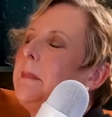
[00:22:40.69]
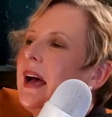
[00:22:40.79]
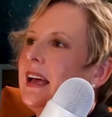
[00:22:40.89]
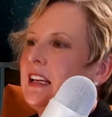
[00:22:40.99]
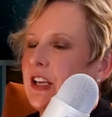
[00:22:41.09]

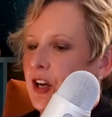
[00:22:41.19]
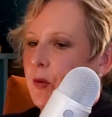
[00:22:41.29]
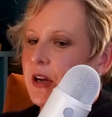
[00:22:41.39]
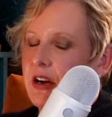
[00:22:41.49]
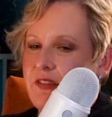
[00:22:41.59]
But,
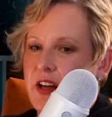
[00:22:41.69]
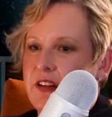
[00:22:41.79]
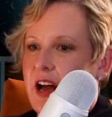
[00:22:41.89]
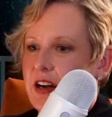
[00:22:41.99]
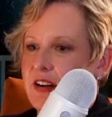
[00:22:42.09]
my grandfather
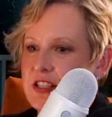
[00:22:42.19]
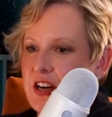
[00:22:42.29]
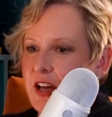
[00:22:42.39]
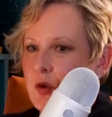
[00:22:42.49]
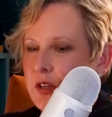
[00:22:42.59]
had a
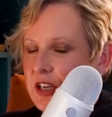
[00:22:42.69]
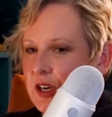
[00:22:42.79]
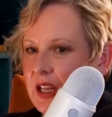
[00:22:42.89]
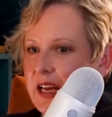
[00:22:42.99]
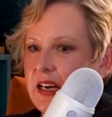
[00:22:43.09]
restaurant in North
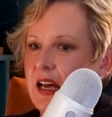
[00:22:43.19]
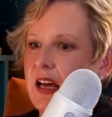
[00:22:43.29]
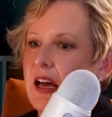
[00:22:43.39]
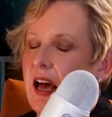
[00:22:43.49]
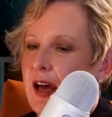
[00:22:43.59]

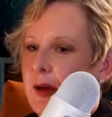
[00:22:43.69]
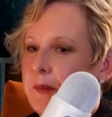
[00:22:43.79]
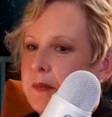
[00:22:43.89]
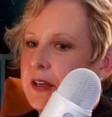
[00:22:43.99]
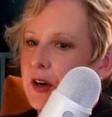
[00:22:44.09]
Carolina.
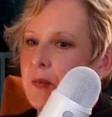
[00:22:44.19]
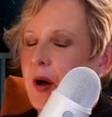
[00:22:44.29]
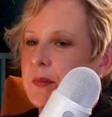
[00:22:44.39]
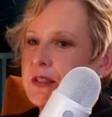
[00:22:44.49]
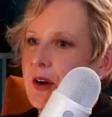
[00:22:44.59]

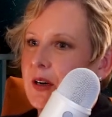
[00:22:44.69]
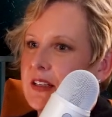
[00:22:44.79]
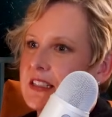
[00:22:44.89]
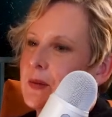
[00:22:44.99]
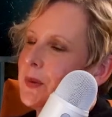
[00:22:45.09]
Mom started
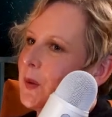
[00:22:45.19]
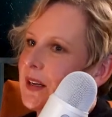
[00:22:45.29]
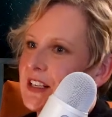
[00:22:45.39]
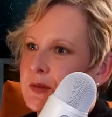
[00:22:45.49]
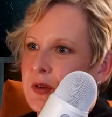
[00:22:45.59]
this. The building
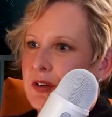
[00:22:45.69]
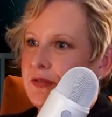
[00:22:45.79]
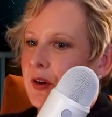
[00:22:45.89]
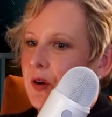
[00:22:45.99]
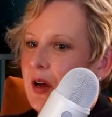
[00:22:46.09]
is
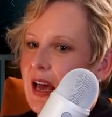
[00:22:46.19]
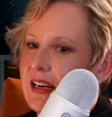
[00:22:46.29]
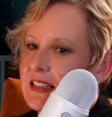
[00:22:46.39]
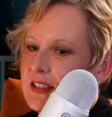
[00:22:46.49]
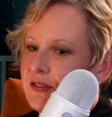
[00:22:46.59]
beautiful and
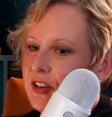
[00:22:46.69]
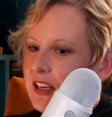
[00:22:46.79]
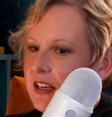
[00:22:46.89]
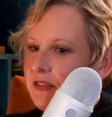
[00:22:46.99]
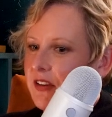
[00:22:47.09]
it's a
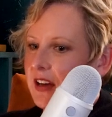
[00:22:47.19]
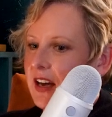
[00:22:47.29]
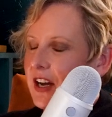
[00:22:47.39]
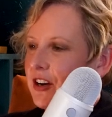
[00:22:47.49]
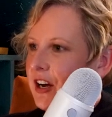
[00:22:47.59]
really fun
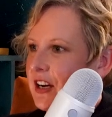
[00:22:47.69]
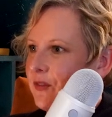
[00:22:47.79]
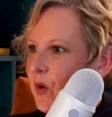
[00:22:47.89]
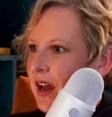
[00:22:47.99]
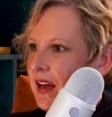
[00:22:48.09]
and creative
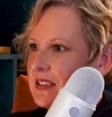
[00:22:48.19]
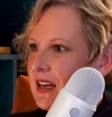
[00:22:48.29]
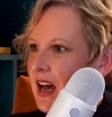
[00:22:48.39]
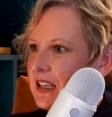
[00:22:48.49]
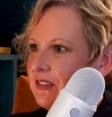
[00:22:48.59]
way to
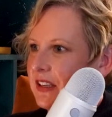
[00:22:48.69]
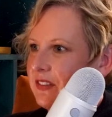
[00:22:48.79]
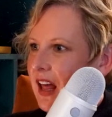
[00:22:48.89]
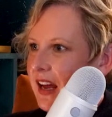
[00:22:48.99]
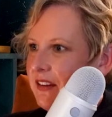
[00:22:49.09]
kind of live
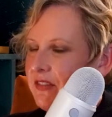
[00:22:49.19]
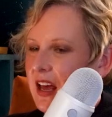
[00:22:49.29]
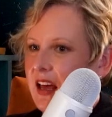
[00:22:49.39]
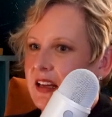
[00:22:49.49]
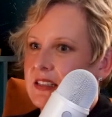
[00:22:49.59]
life.
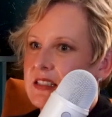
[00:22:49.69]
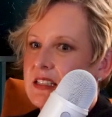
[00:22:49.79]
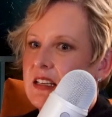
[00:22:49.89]
And